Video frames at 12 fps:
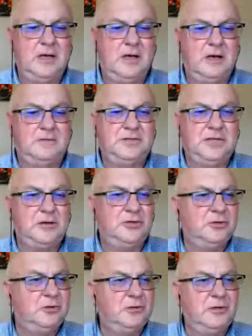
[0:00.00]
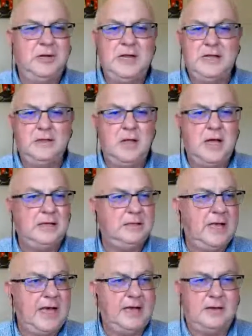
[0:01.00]
of social learning like
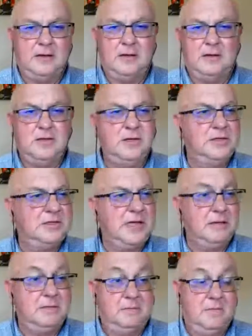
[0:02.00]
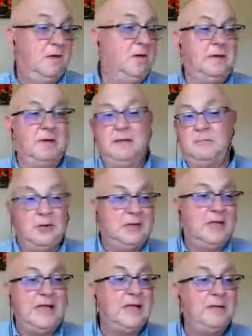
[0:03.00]
that using, well,